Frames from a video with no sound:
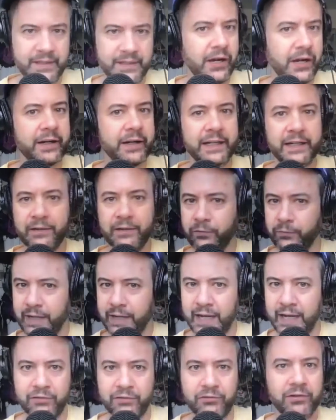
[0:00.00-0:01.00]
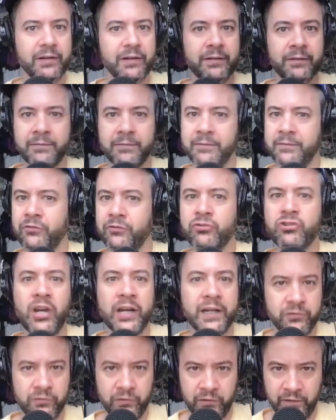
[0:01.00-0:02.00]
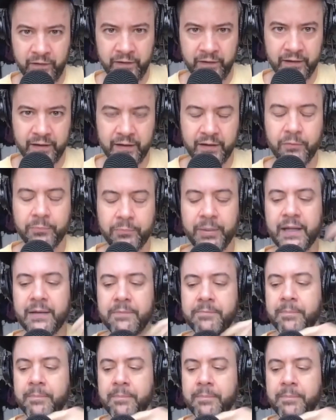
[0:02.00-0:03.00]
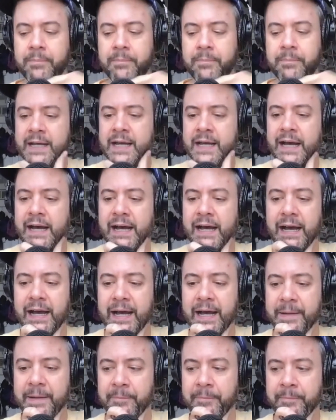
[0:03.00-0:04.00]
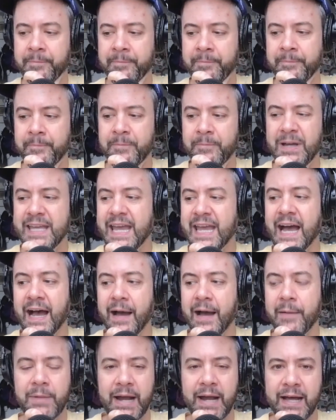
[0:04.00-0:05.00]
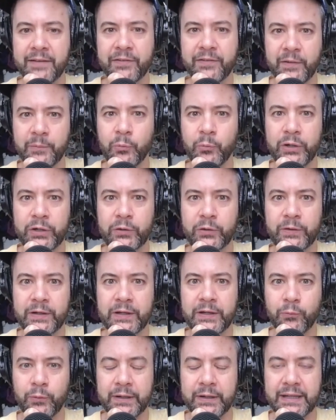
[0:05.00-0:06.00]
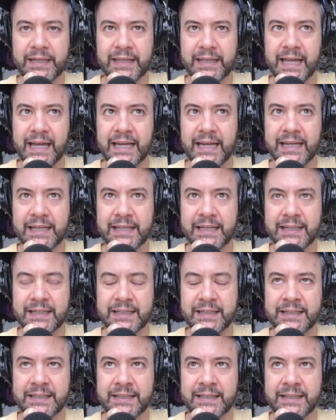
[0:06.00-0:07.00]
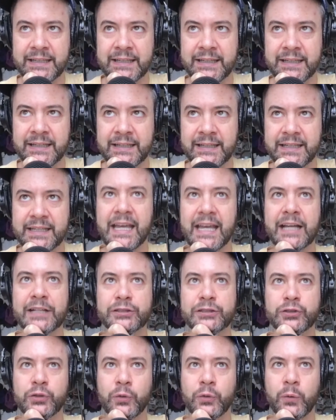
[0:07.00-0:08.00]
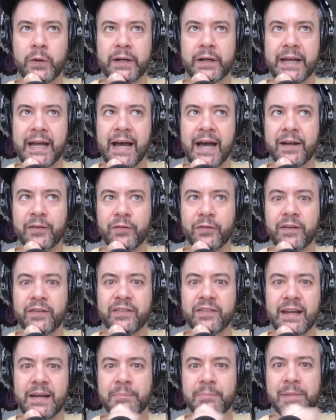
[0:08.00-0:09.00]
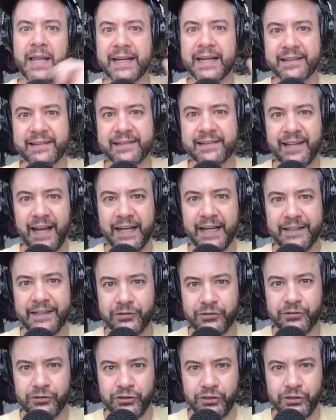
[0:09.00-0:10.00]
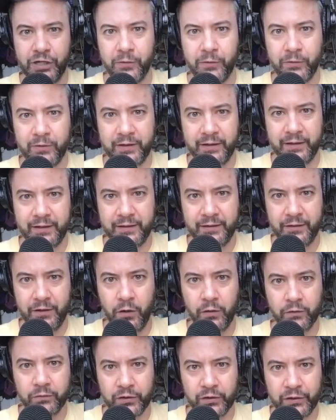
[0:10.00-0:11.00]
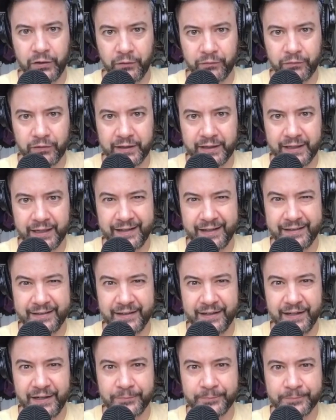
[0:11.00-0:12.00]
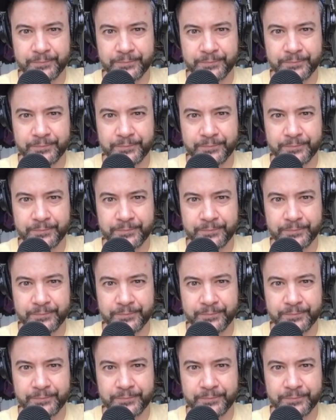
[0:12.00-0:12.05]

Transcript: audience reaction changes it a little bit but um but yeah i'm not someone who can really like get joy out of the same like tight joke over and over again, you know?